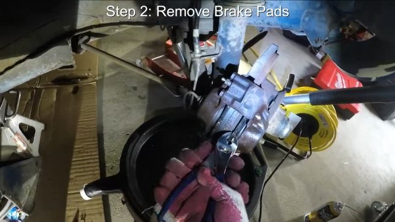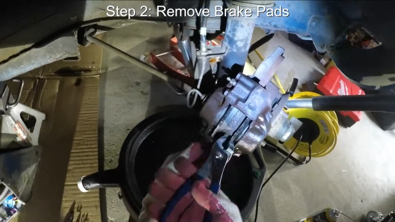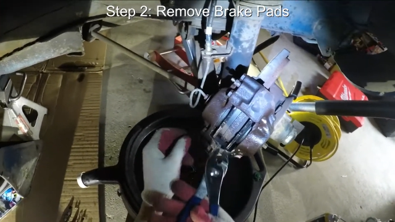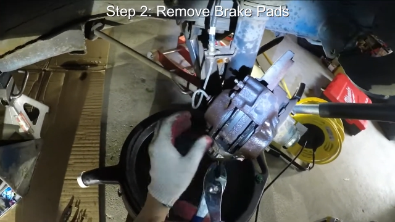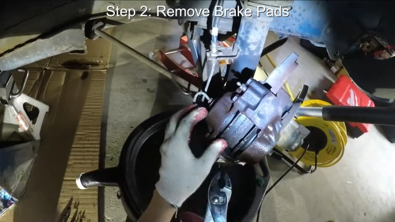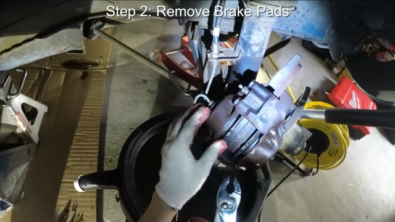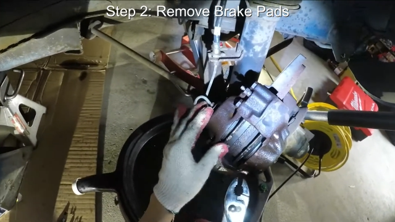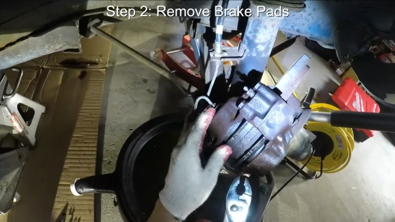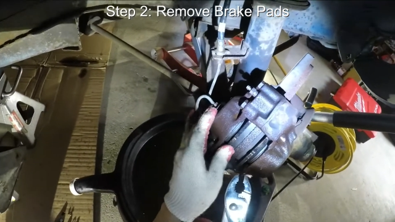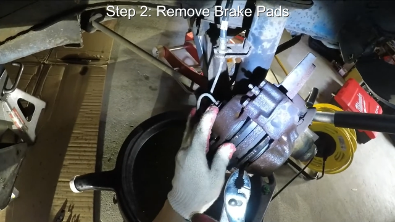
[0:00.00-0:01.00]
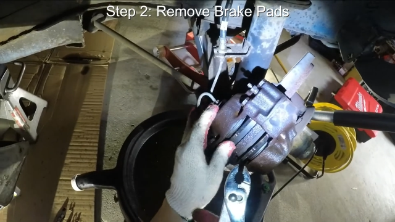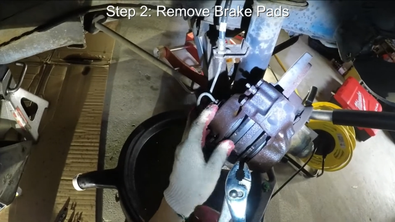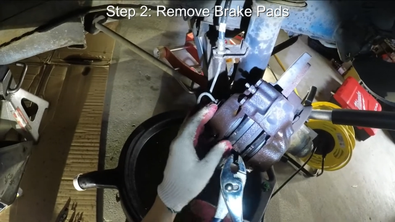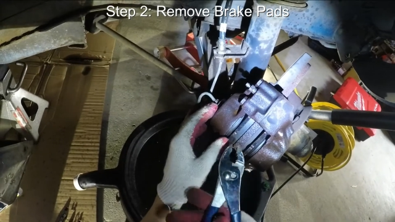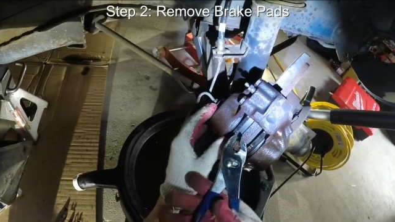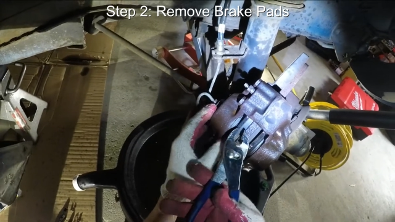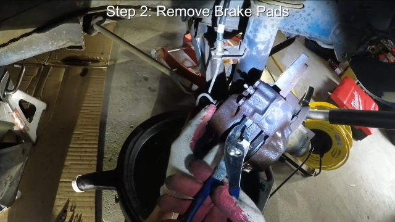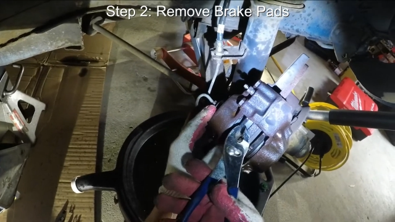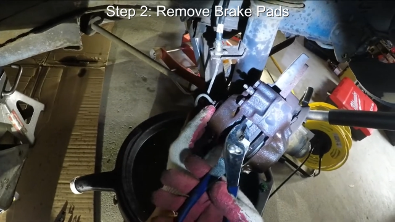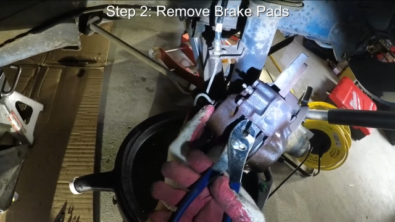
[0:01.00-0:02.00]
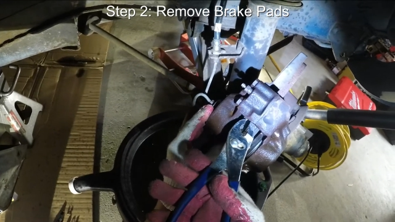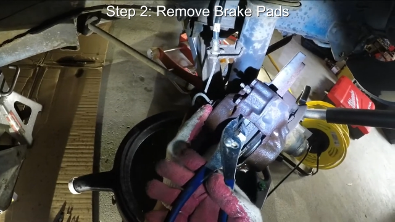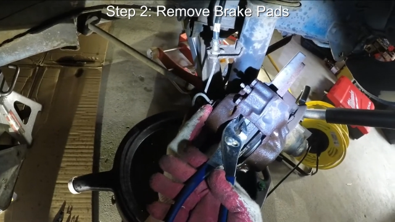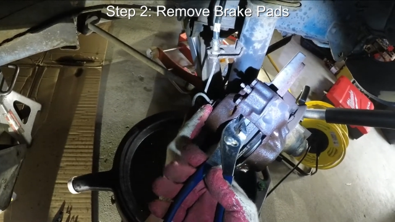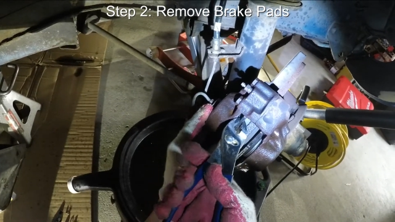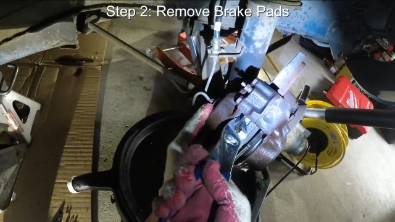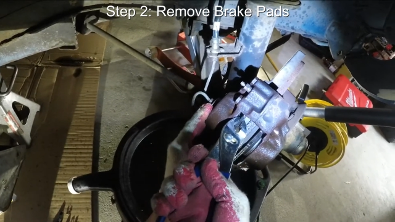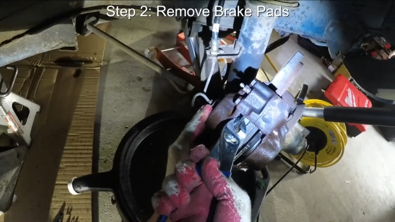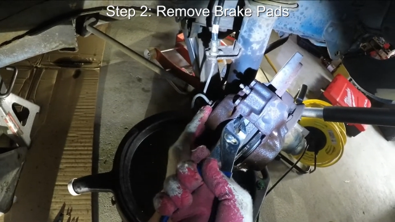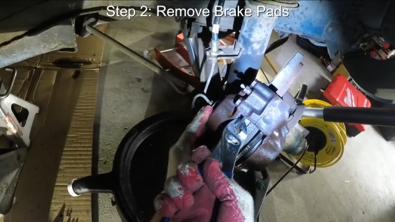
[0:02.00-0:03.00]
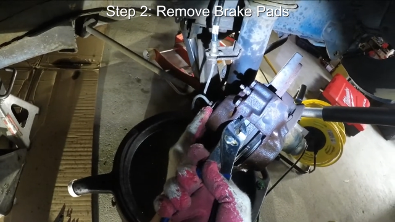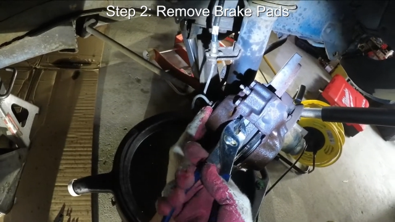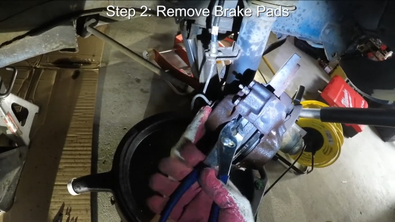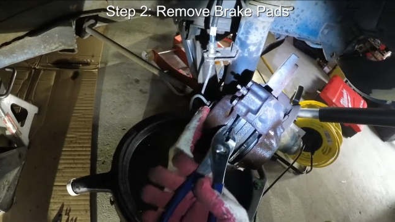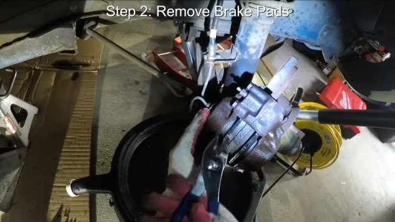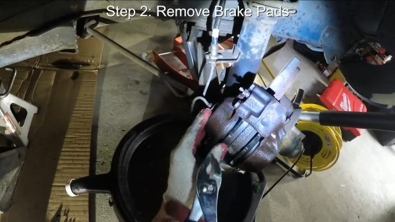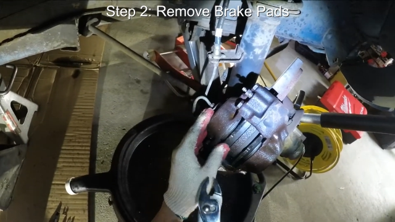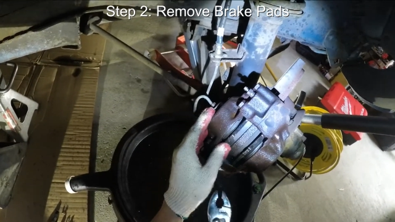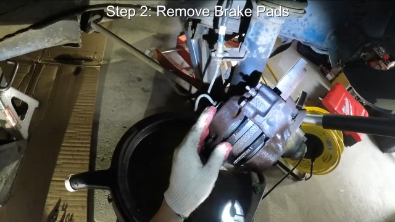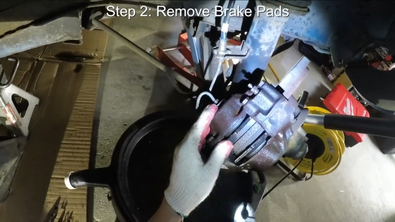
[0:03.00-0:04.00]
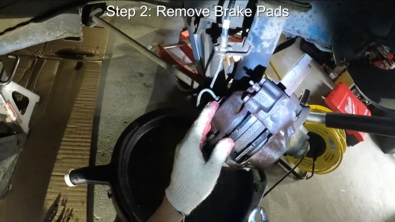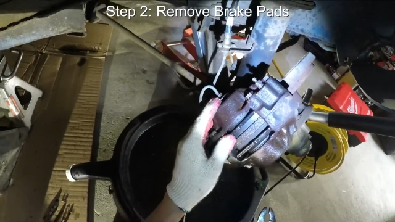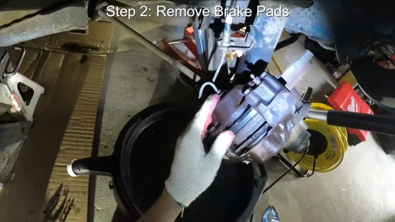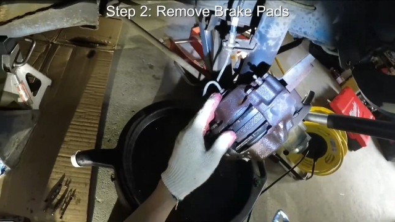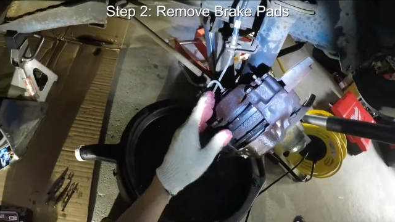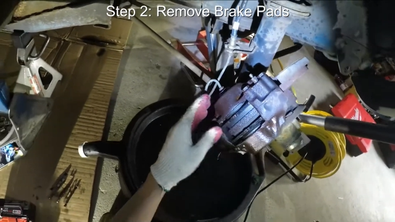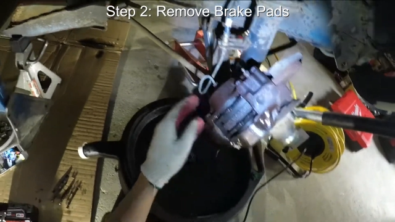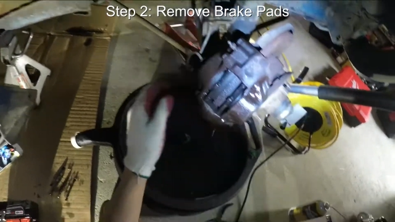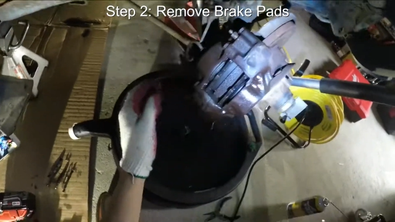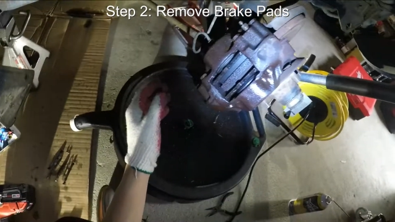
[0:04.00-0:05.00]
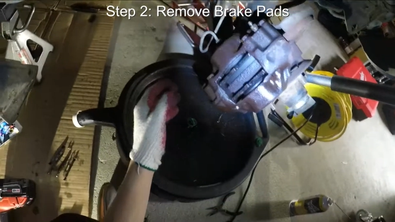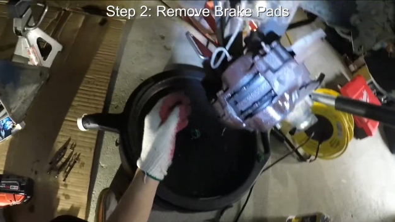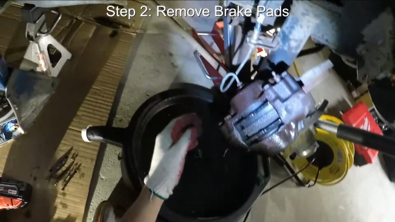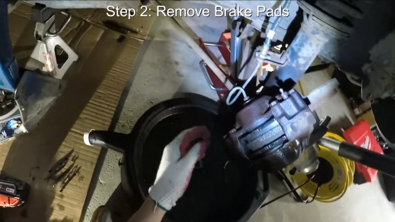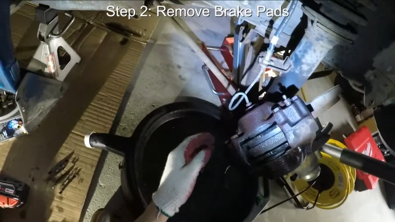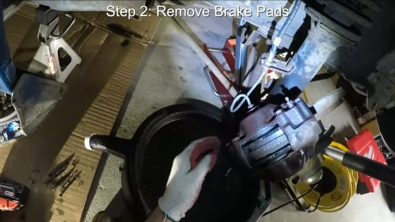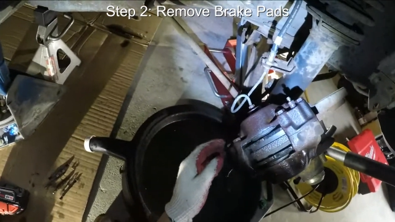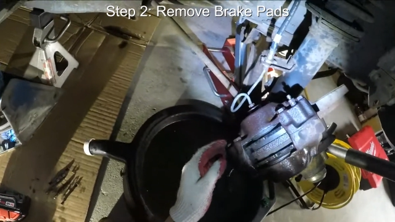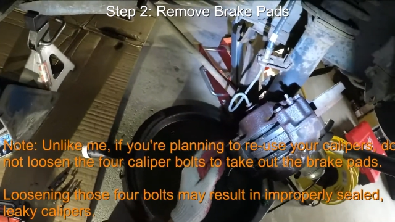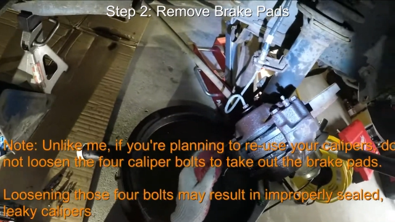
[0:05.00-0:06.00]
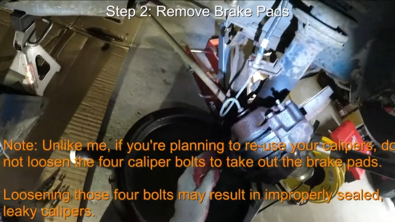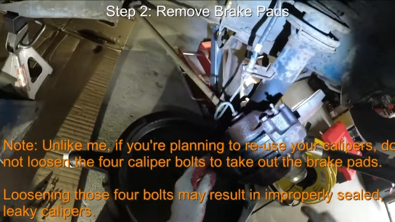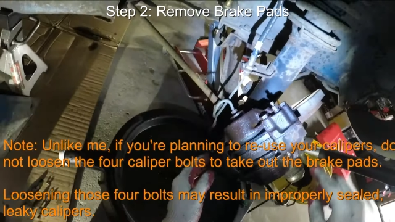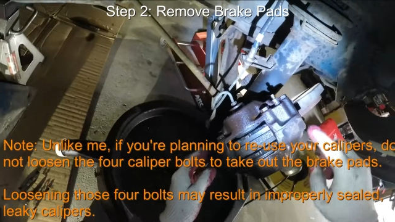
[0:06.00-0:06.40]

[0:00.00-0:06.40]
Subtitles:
Nobody's mouth can be seen.